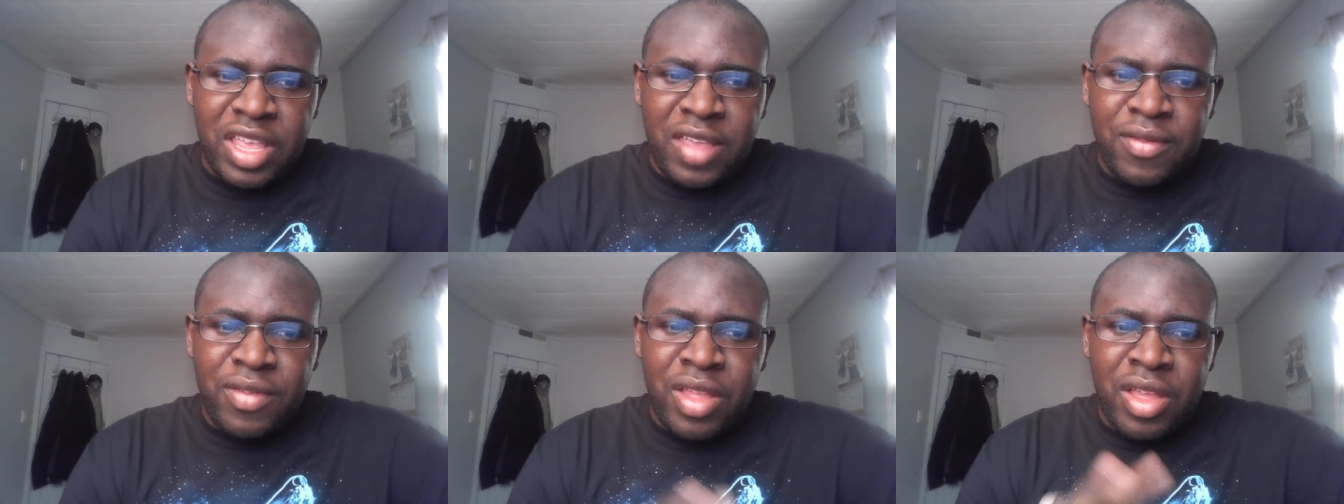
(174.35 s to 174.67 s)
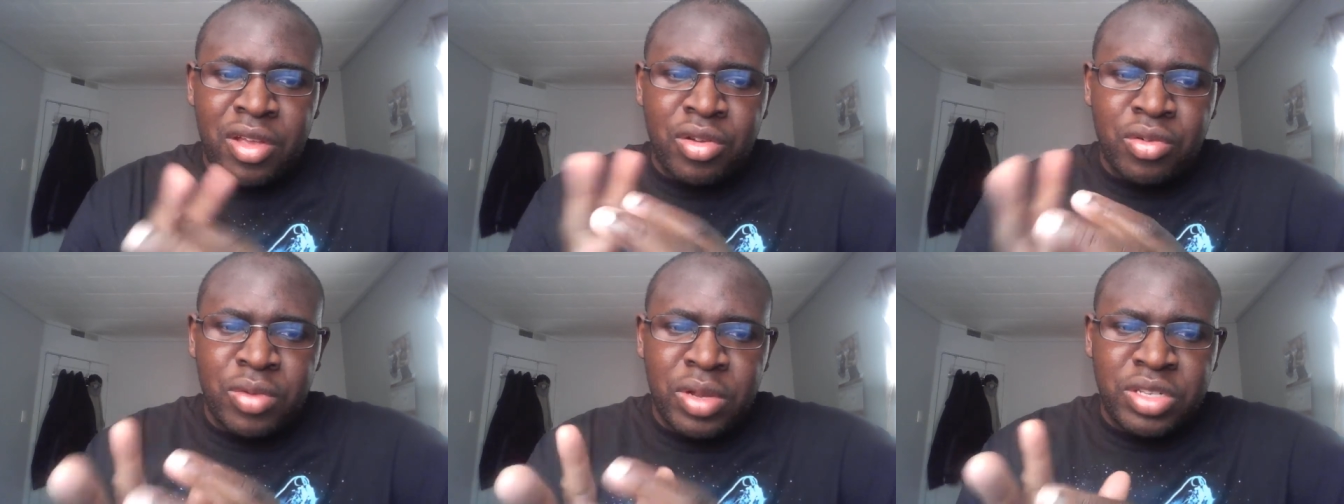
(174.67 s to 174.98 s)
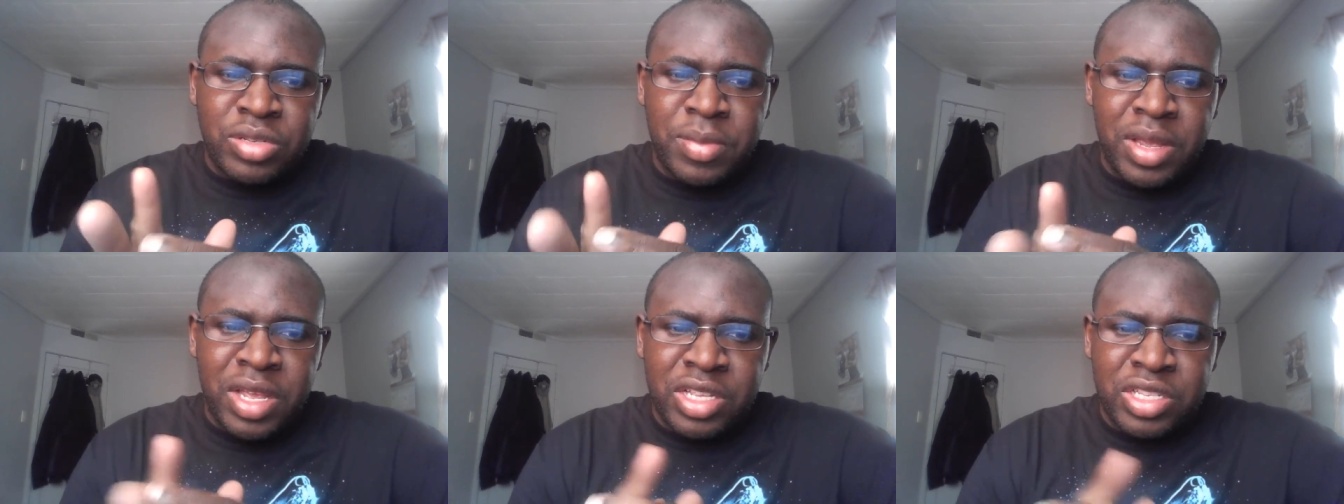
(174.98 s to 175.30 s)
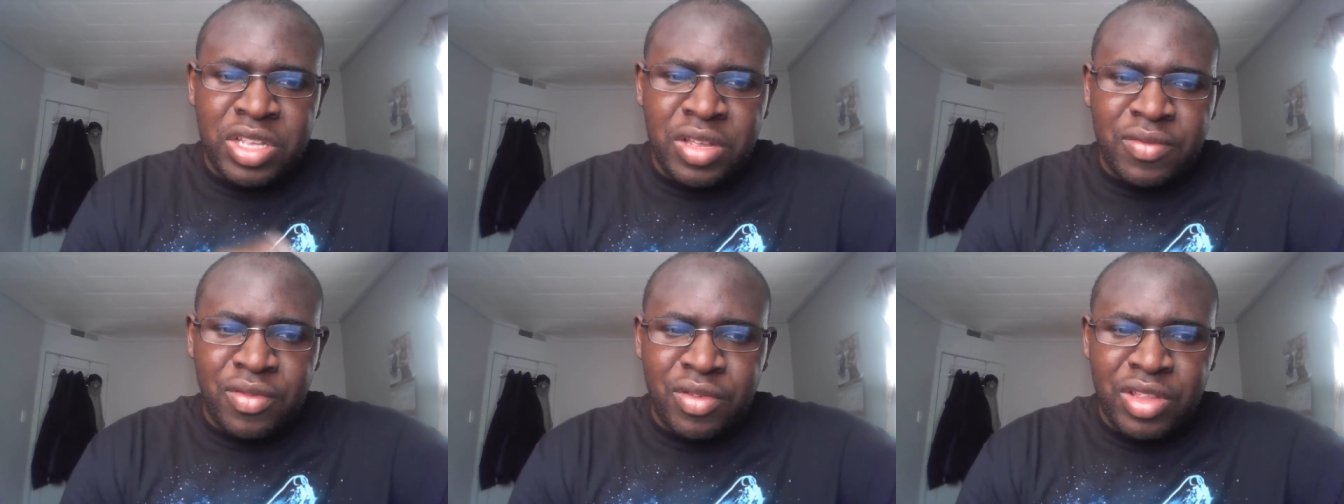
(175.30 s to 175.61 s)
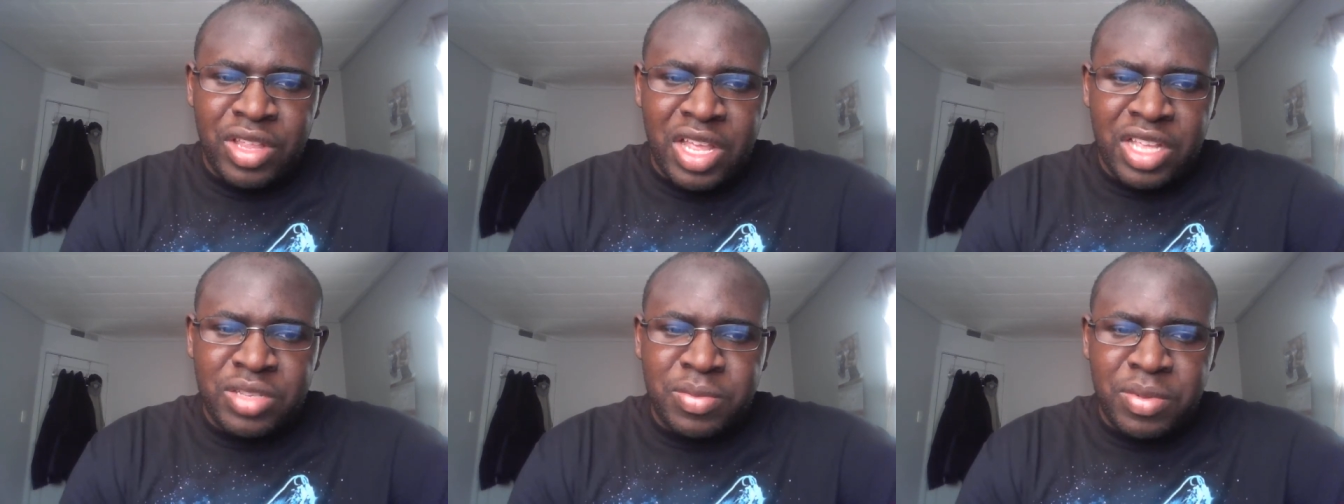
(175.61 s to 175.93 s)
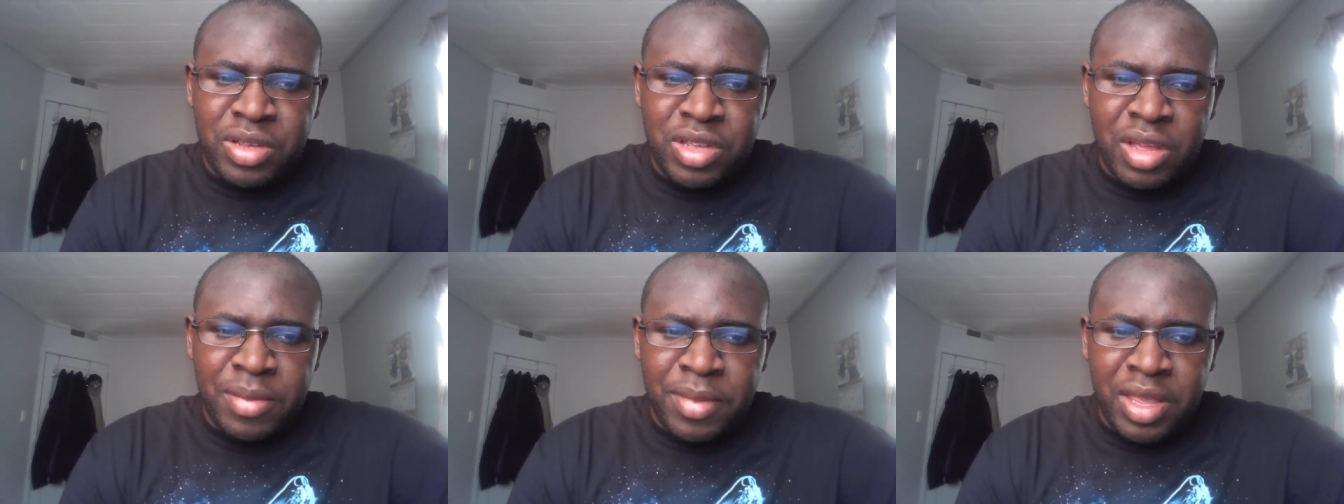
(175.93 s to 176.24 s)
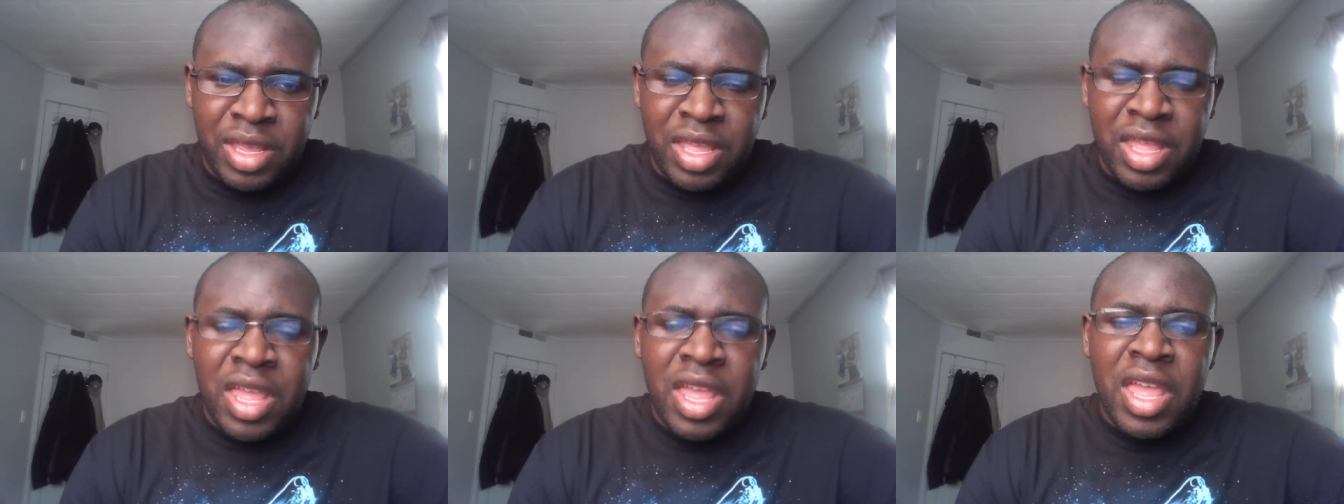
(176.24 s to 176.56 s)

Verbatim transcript: even on her resume as ever, and that's becoming